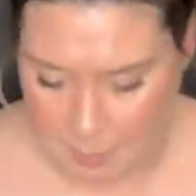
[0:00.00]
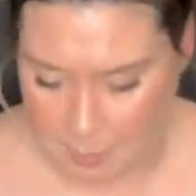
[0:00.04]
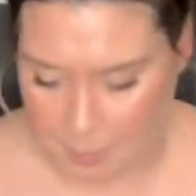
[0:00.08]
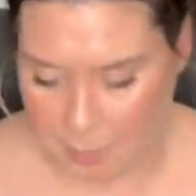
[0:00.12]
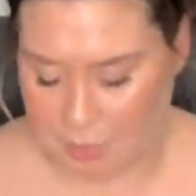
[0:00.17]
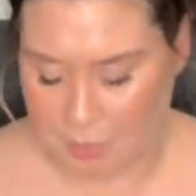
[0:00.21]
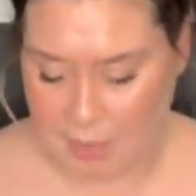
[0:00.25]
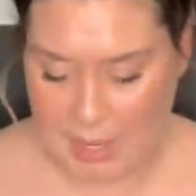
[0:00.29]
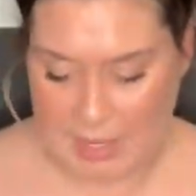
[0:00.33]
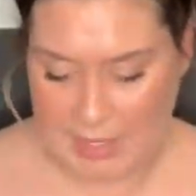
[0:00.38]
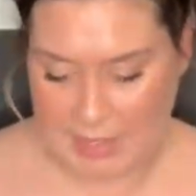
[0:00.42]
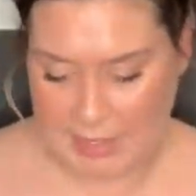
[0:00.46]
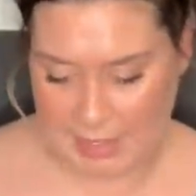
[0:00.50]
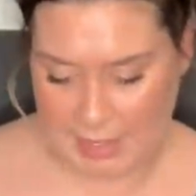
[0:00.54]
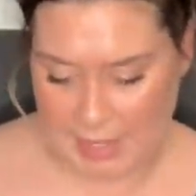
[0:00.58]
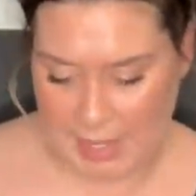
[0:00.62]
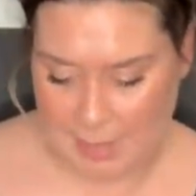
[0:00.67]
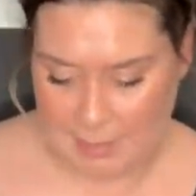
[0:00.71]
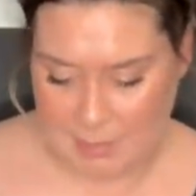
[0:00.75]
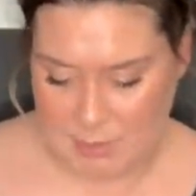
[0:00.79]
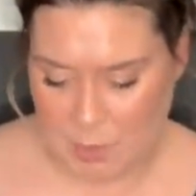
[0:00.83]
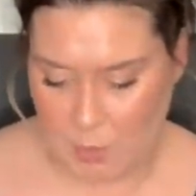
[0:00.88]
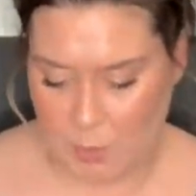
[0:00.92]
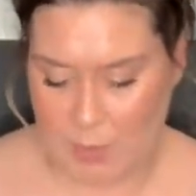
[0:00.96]
break it
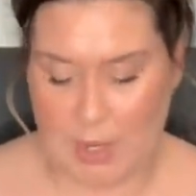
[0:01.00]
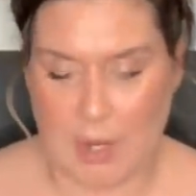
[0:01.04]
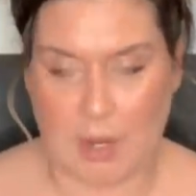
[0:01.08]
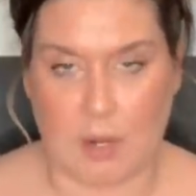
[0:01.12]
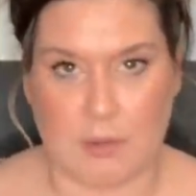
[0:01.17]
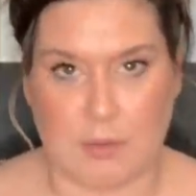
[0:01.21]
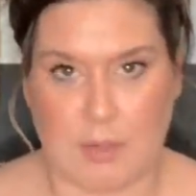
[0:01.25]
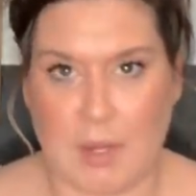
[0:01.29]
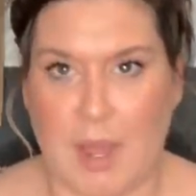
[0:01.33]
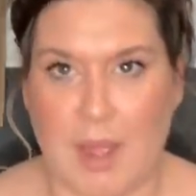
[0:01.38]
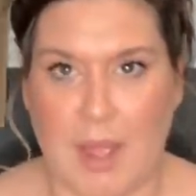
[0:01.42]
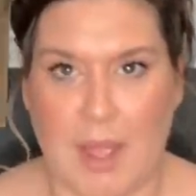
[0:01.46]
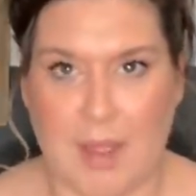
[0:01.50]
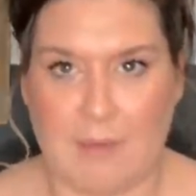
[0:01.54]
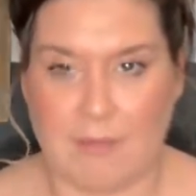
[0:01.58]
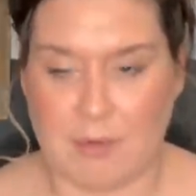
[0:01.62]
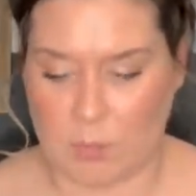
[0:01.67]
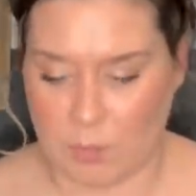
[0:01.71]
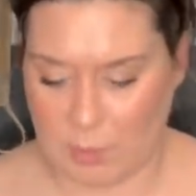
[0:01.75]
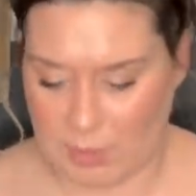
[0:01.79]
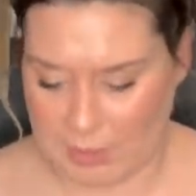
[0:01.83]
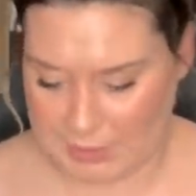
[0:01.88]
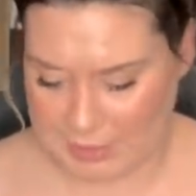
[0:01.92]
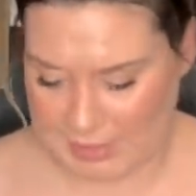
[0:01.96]
up to where not
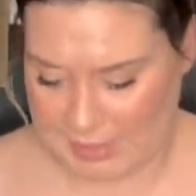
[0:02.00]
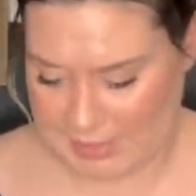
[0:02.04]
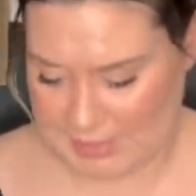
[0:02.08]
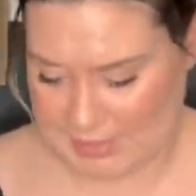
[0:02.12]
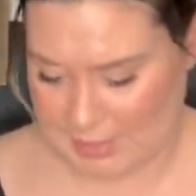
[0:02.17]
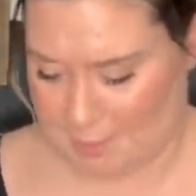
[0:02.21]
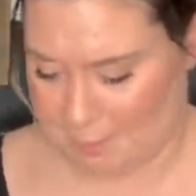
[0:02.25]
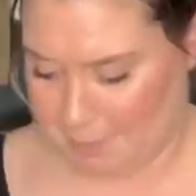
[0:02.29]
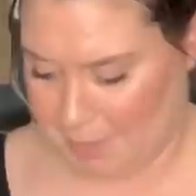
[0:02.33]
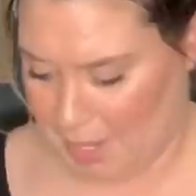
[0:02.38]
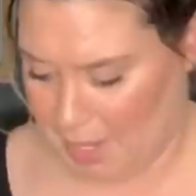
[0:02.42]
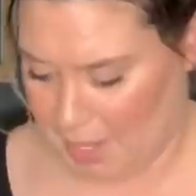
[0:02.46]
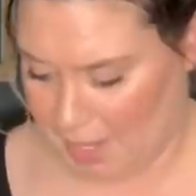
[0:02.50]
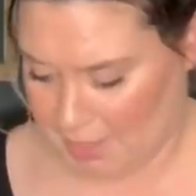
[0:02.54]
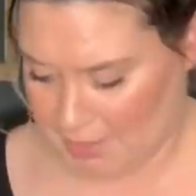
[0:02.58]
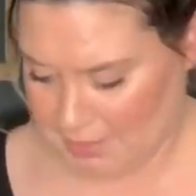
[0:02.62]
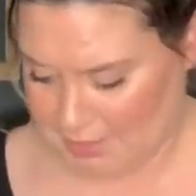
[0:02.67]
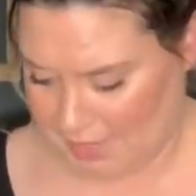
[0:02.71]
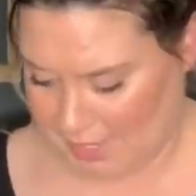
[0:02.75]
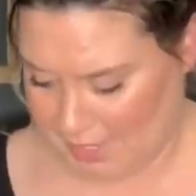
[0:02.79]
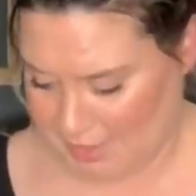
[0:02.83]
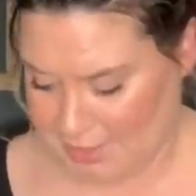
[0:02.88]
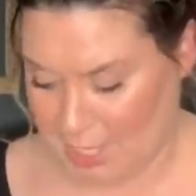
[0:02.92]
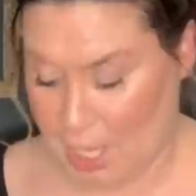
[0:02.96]
everyone gets a box
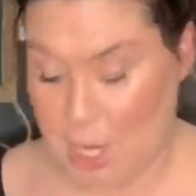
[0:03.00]
that has